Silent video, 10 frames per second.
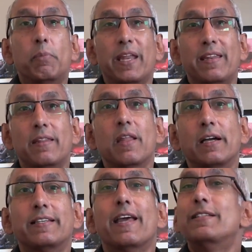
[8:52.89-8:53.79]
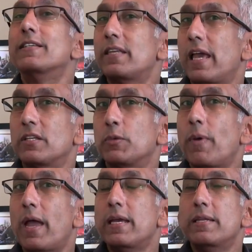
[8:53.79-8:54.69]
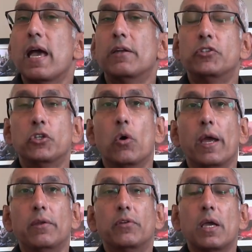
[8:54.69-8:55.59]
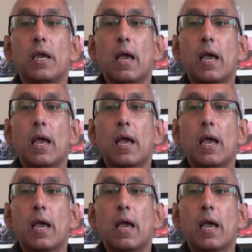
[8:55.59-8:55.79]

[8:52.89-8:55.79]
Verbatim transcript: But in nineteen eighty-six, Spain had joined